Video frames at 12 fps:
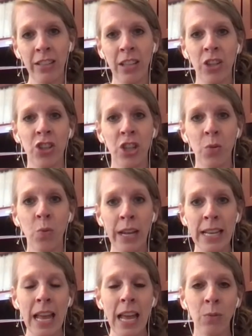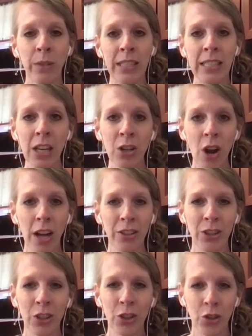and she went and would sit across
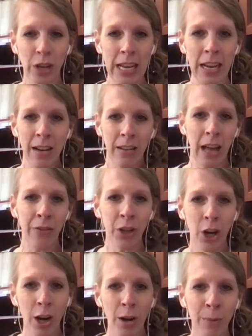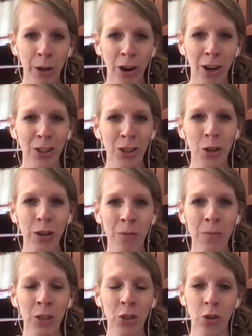the street on the curb across the street
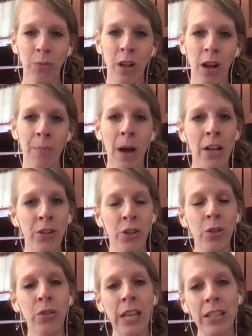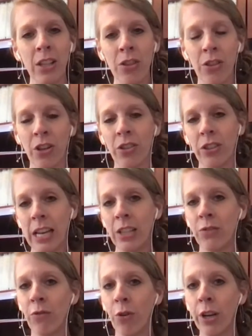from the strip club on tuesdays and
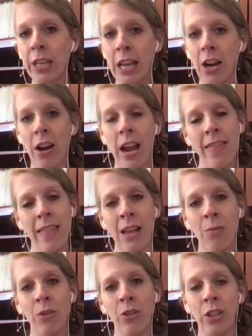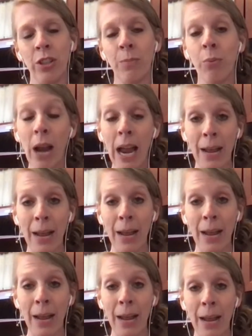thursdays for a year and they would just pray
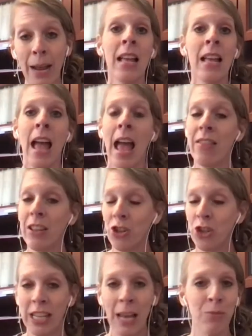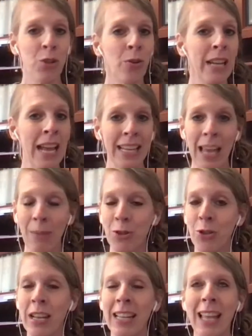and then she kept doing it and kept
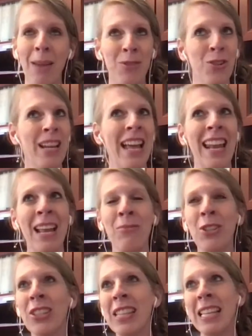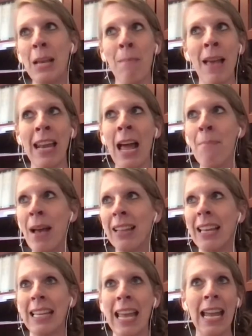doing it and kept doing it and i'm just thinking man i bet
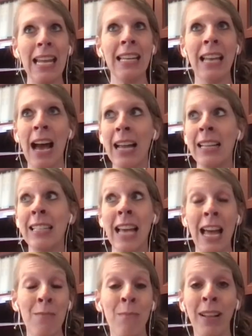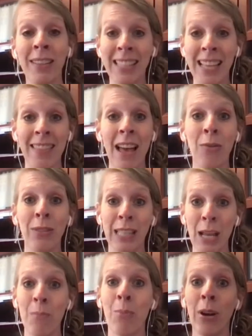like eight nine ten months in that was
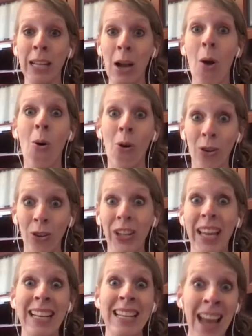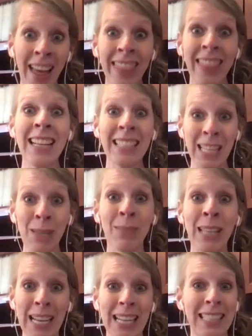getting pretty old like nothing seems
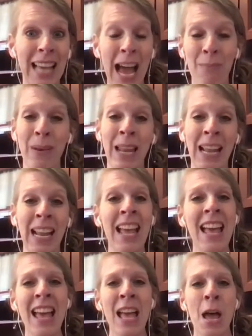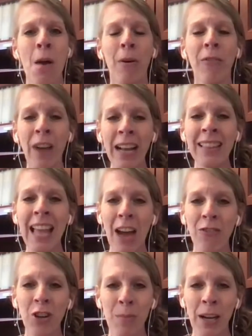like it's happening but finally
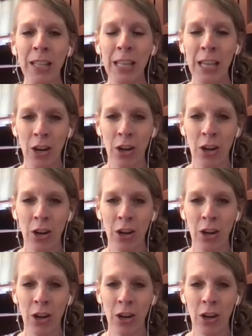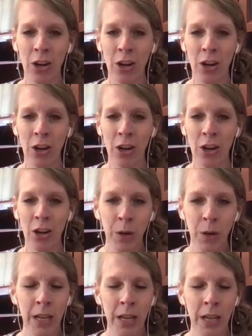after about a year she felt like it god was
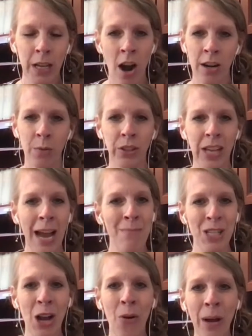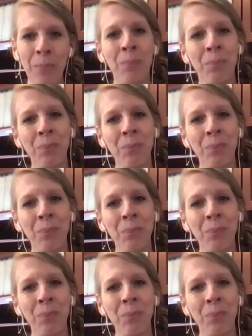putting on her heart it was time to go in